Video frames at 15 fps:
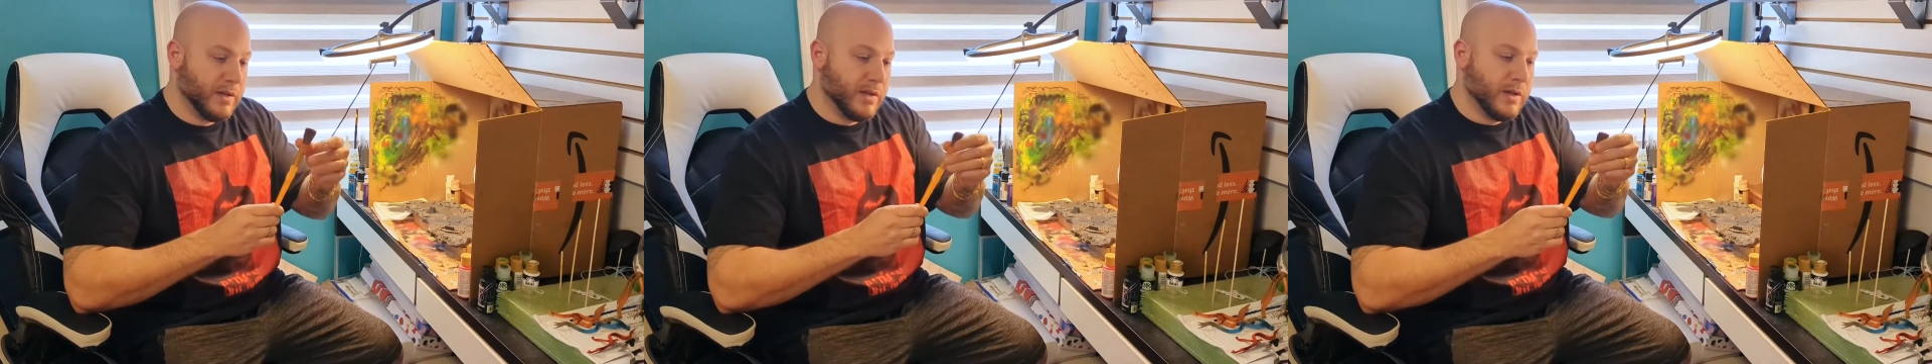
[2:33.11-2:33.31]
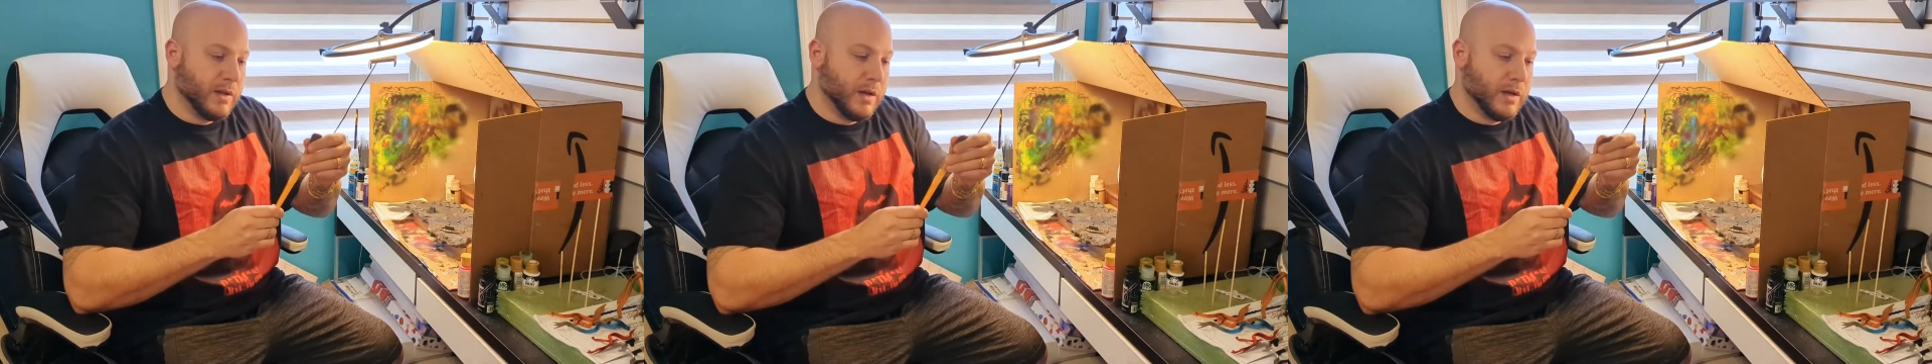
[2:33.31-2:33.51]

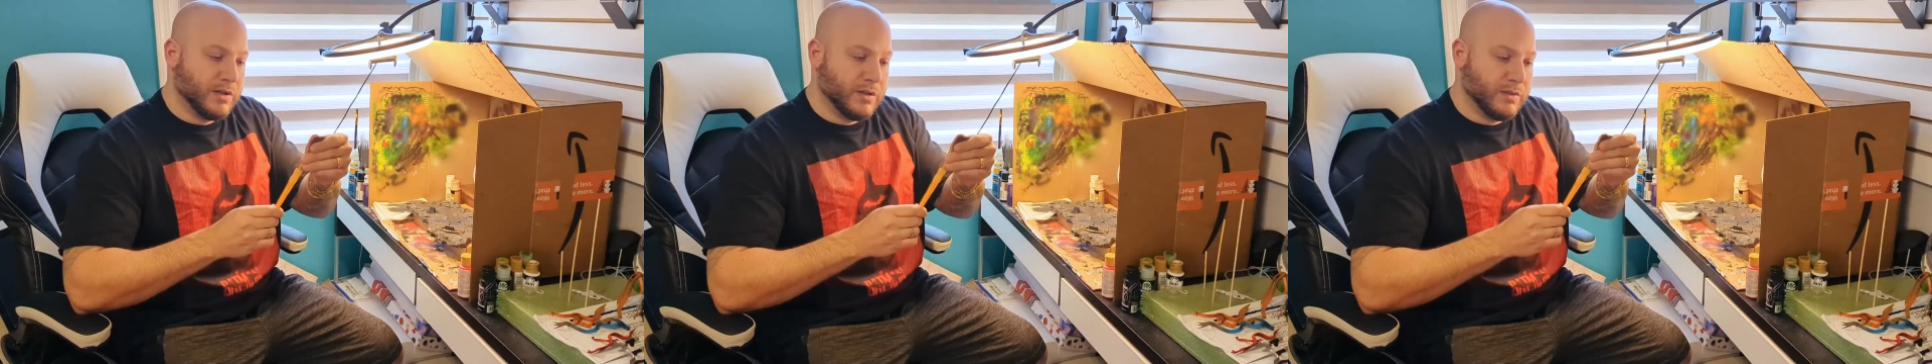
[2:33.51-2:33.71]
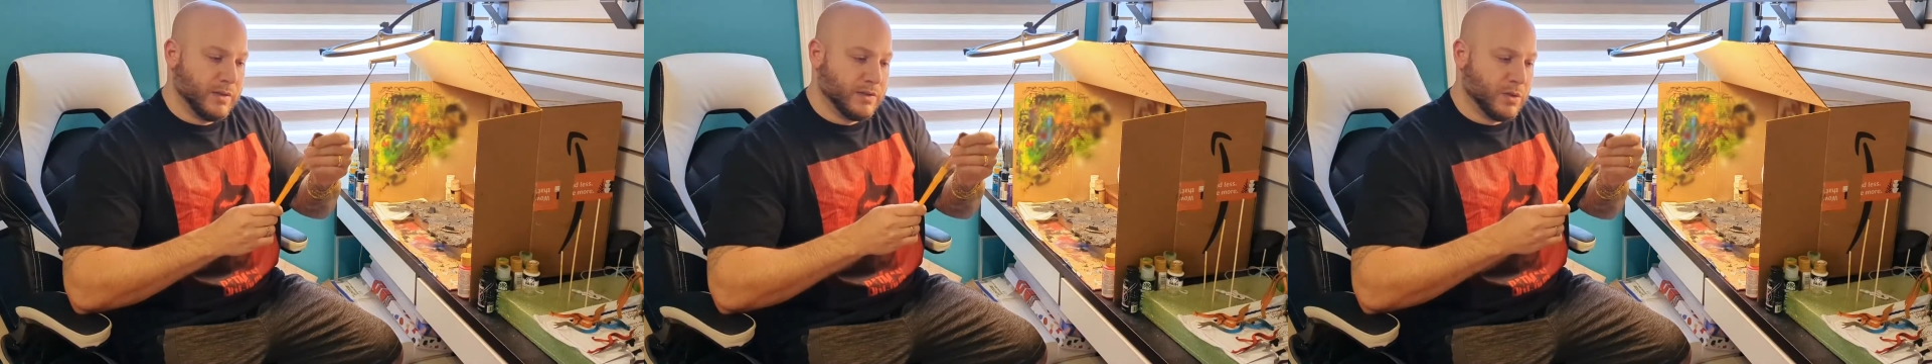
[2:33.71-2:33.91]
Uh,
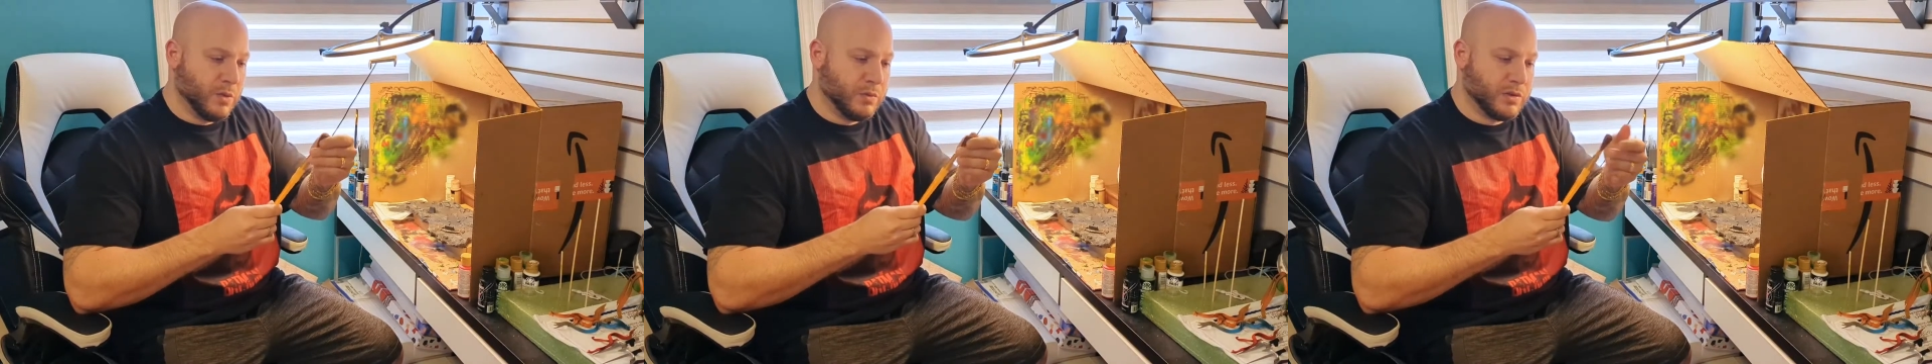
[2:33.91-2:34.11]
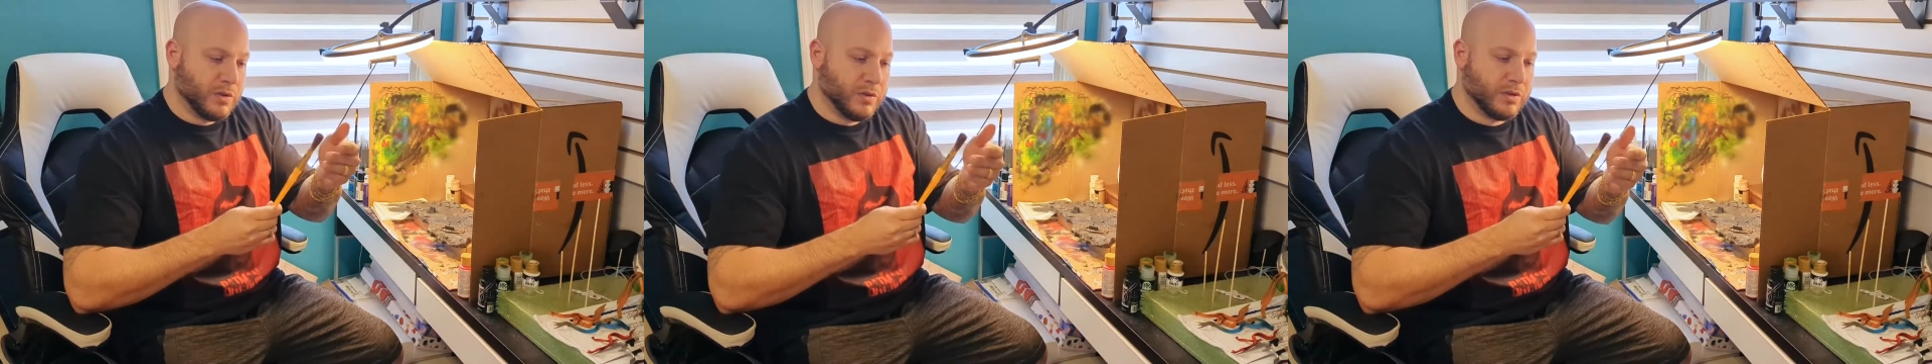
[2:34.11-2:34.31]
it's almost
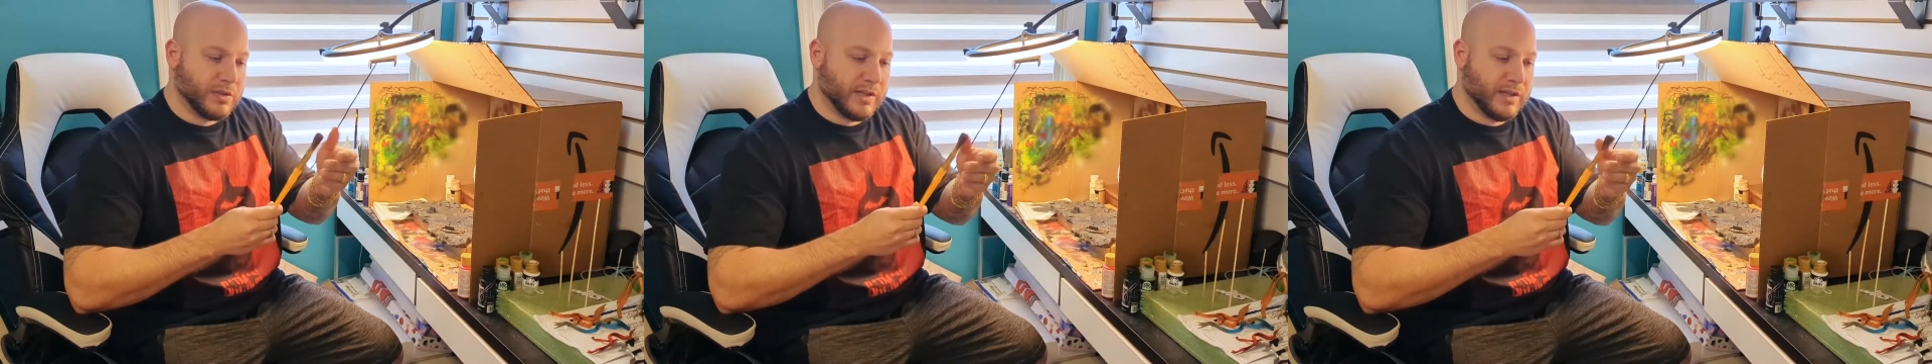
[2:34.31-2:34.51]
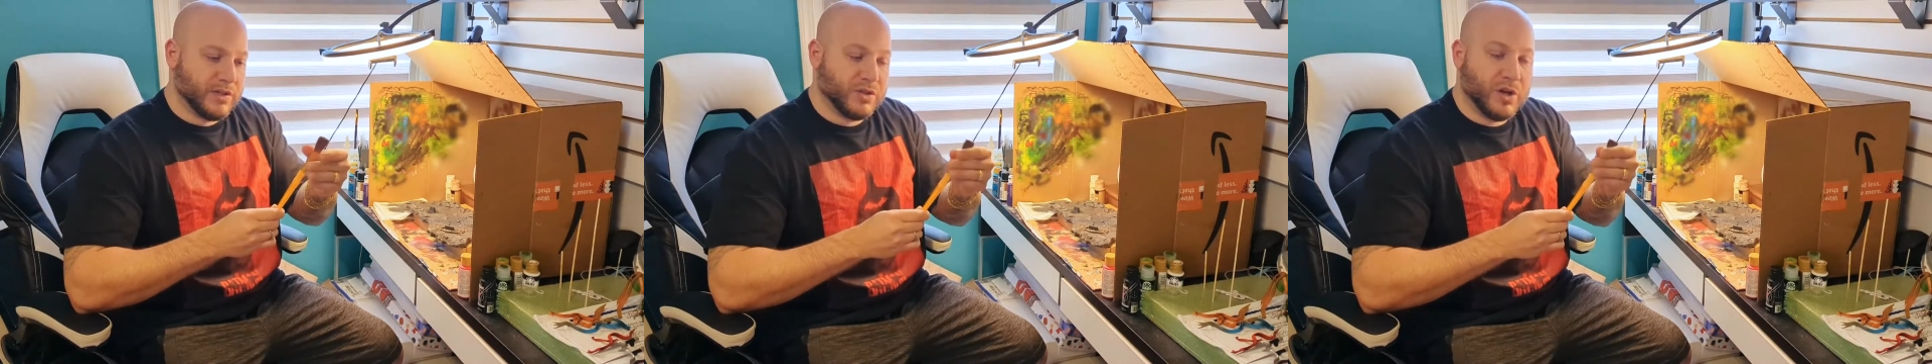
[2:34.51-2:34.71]
it looks like
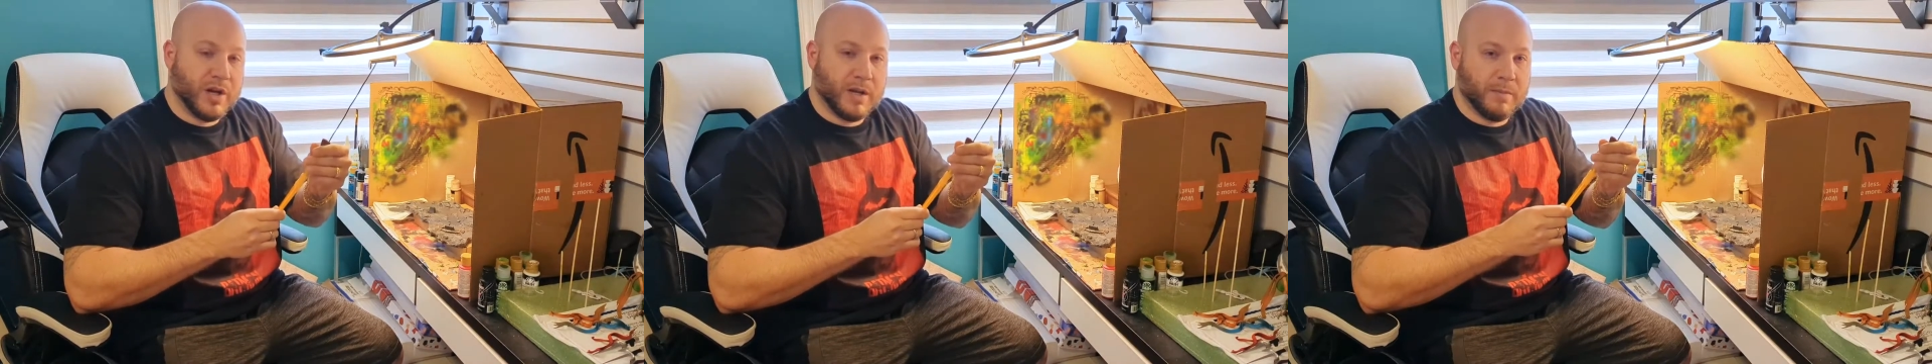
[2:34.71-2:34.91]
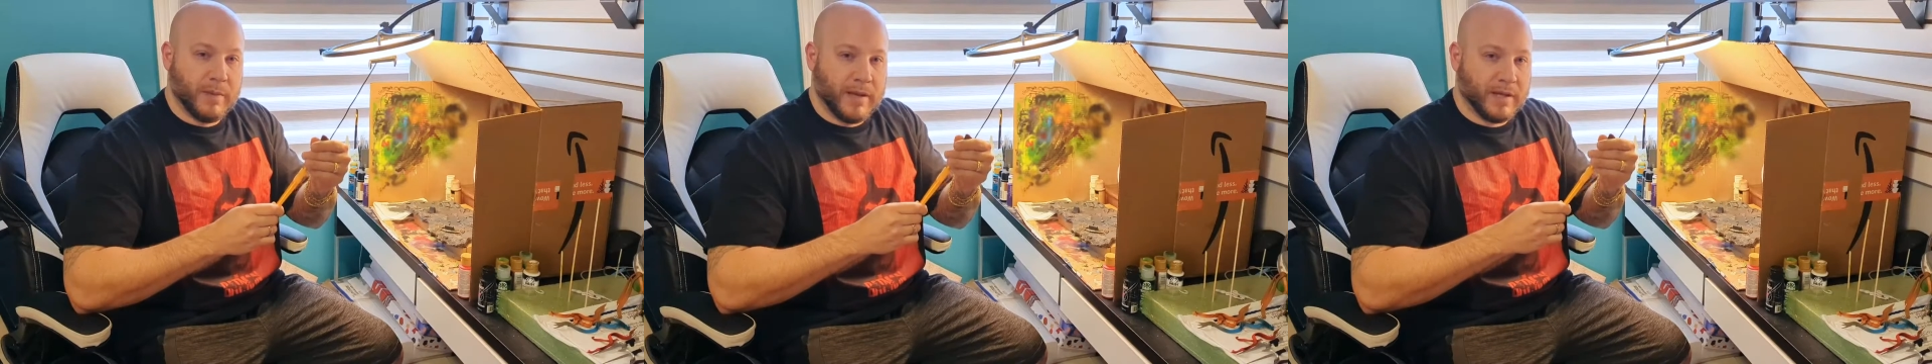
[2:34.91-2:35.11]
a giant
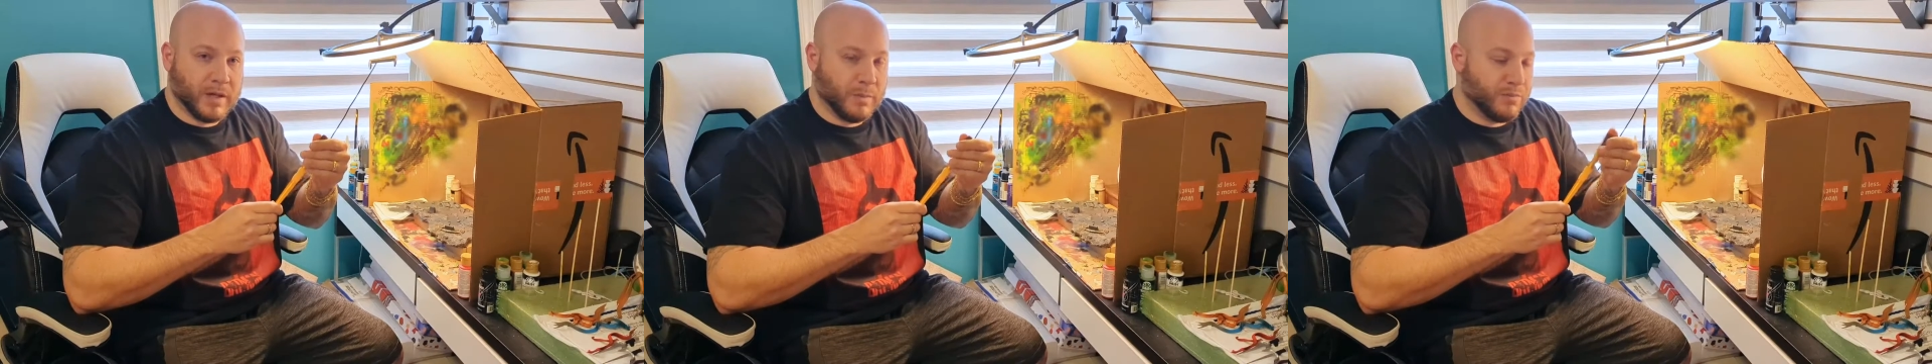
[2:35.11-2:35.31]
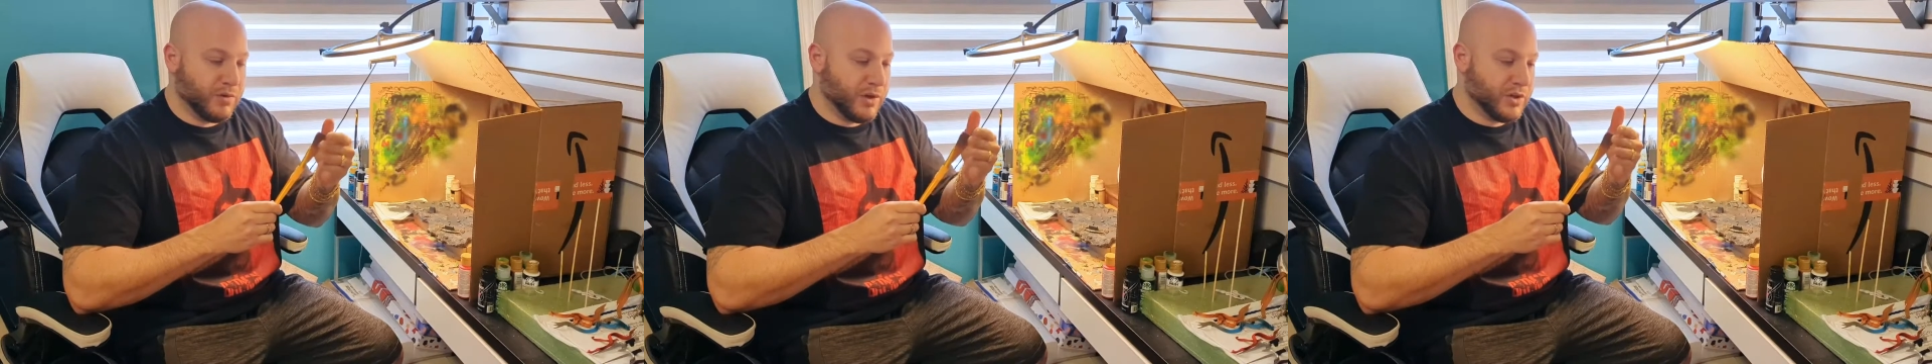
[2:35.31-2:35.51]
makeup brush.